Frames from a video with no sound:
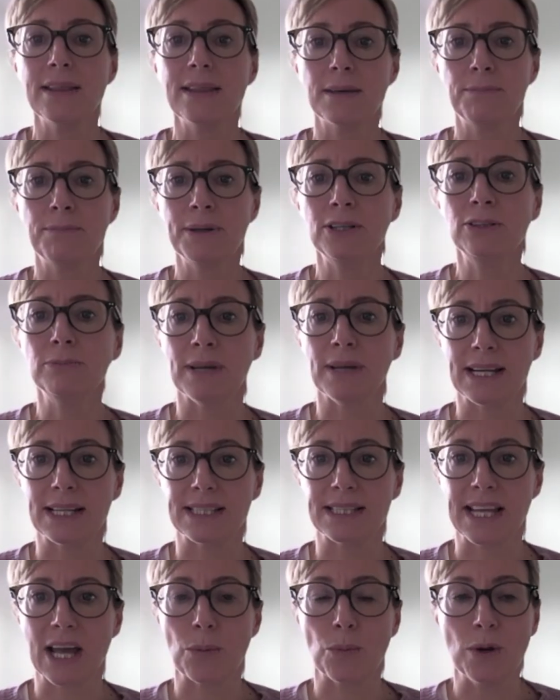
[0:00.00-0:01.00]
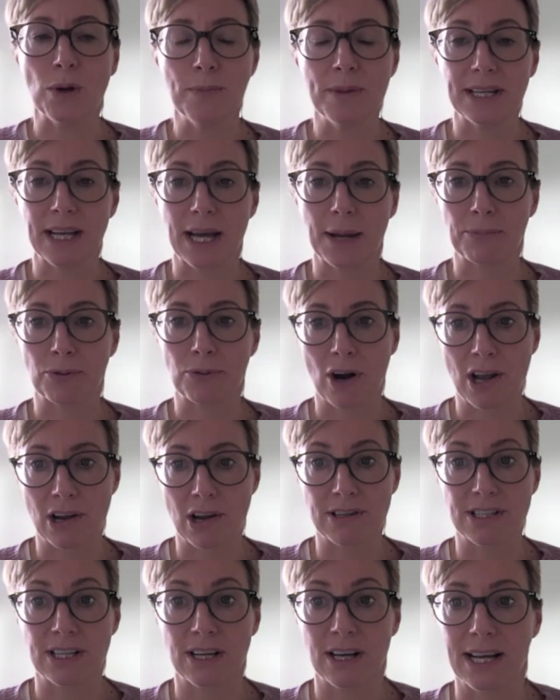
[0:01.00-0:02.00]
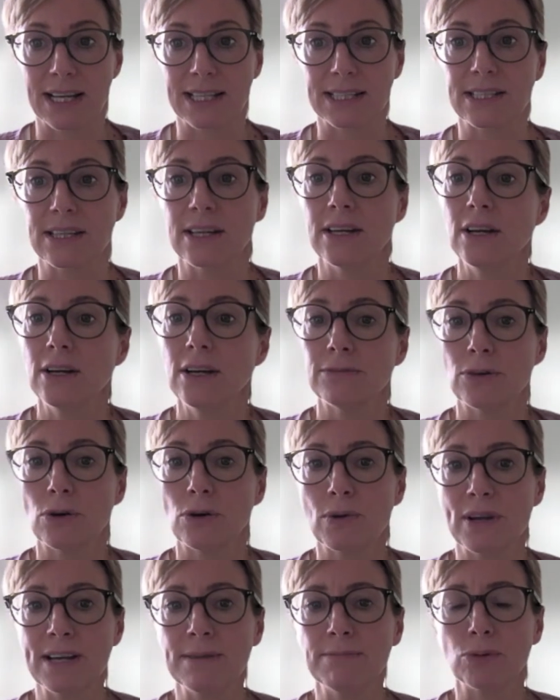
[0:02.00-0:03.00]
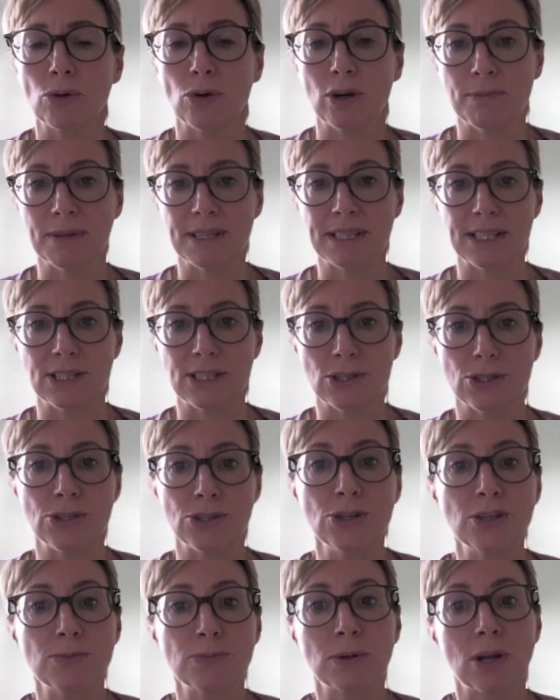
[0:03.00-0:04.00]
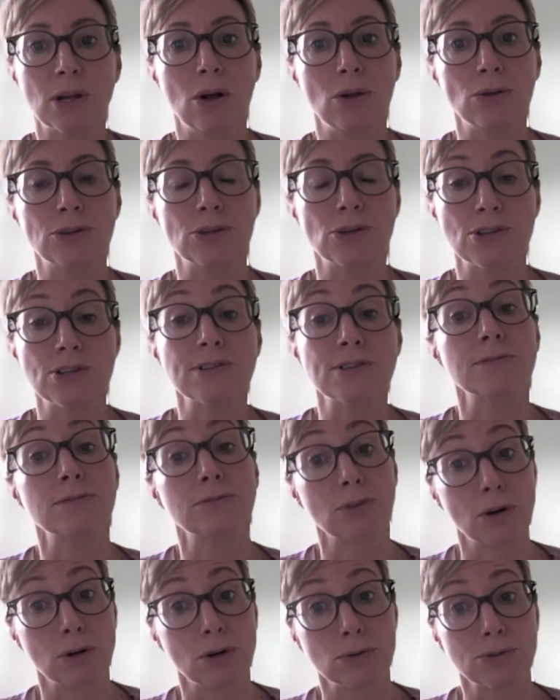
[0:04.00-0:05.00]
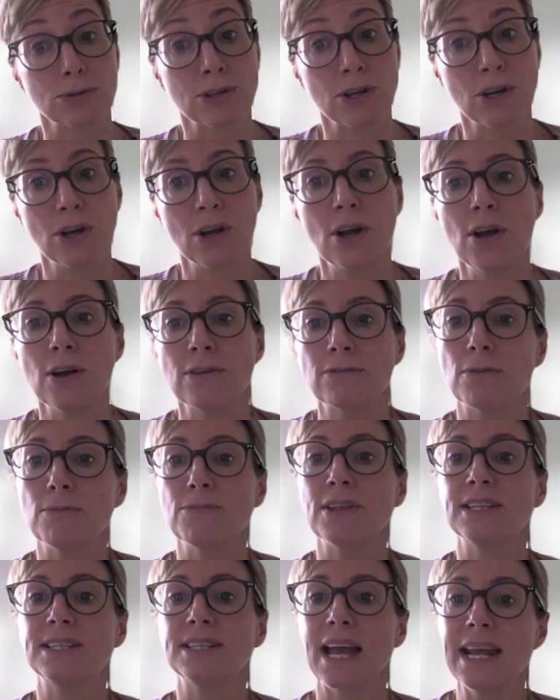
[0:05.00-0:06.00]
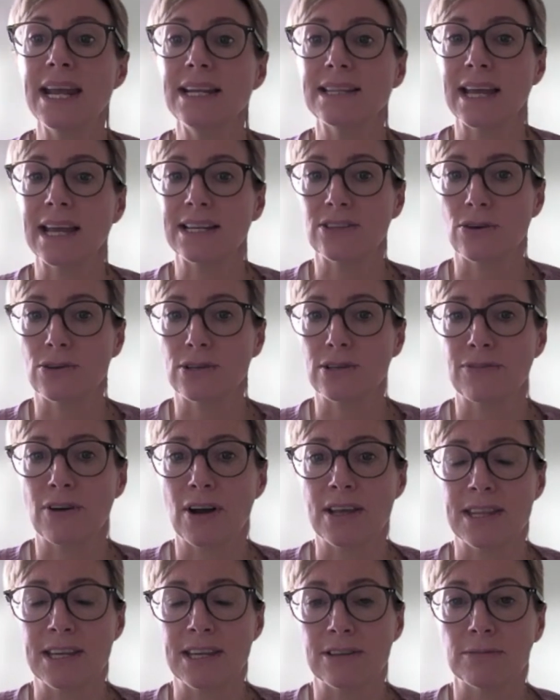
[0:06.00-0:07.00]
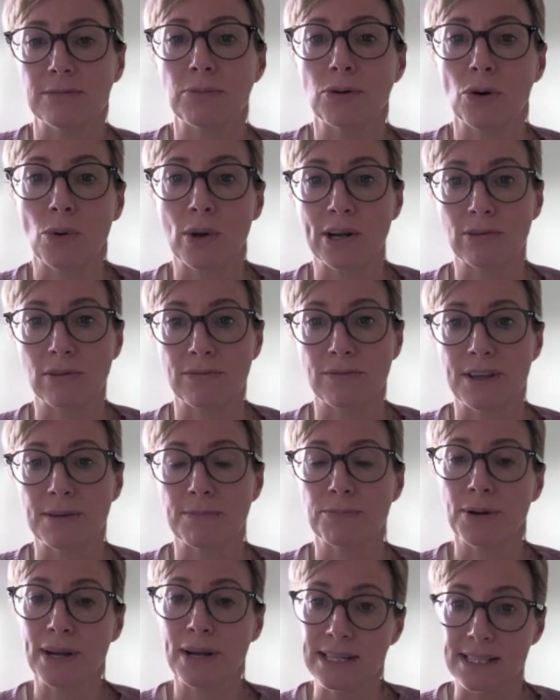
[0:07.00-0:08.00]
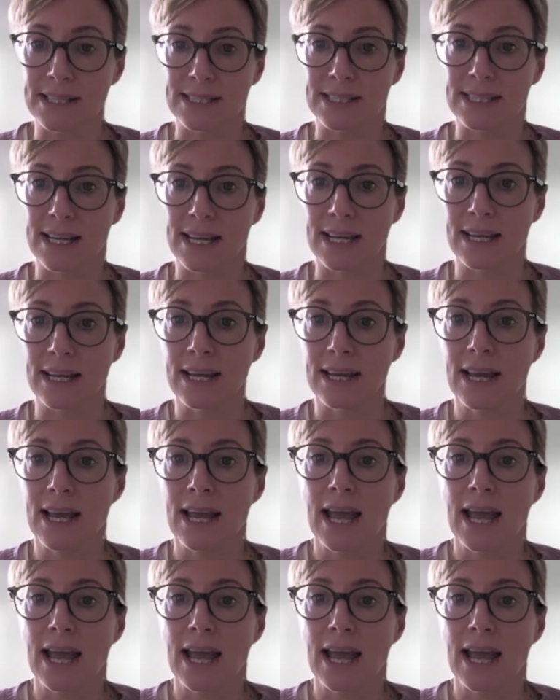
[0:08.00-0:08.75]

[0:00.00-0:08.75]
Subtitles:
The bill means that women are prioritised for re-employment into suitable alternative roles from the date they notify their employer of their pregnancy